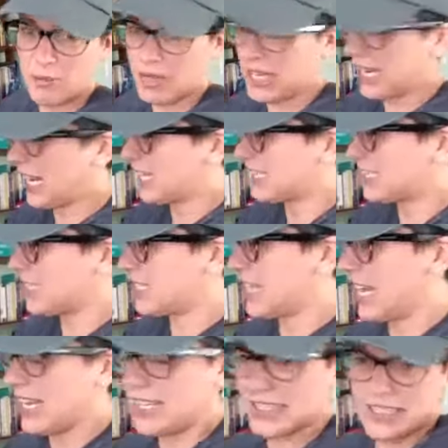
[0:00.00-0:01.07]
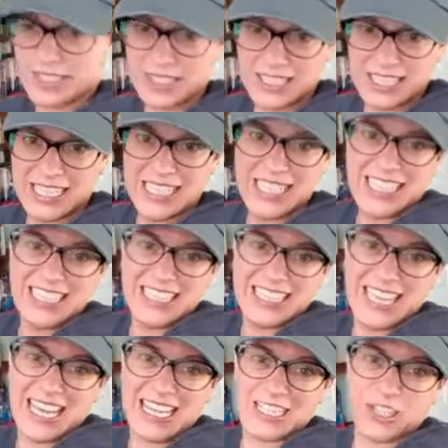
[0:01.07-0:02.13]
It has a scent
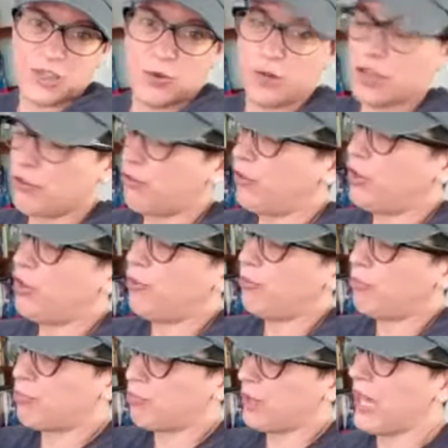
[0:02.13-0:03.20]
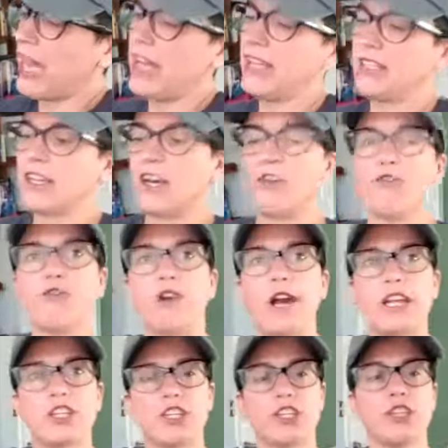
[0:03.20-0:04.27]
that's a wonderful blend of
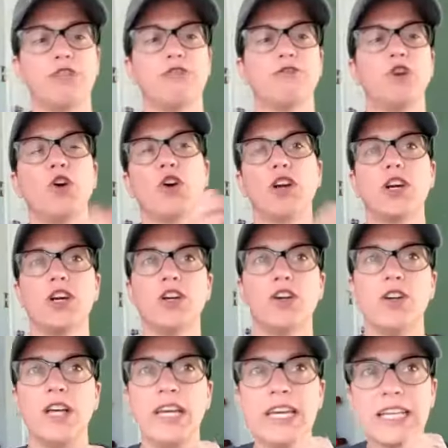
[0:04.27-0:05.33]
fresh, floral,